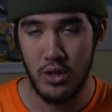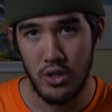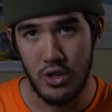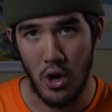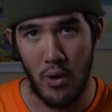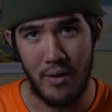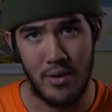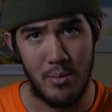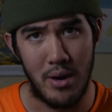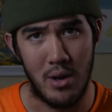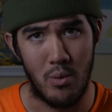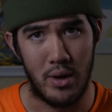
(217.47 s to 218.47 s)
show
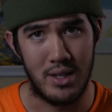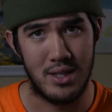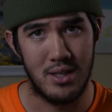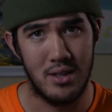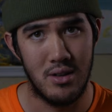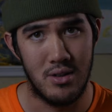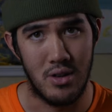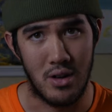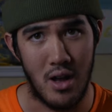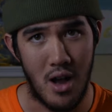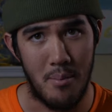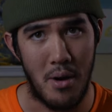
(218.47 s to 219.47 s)
everybody what's to
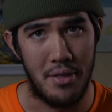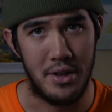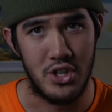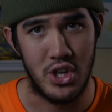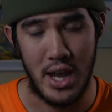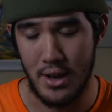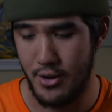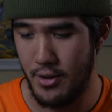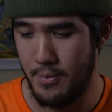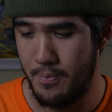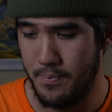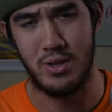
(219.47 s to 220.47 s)
come on the
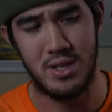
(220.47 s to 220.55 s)
channel.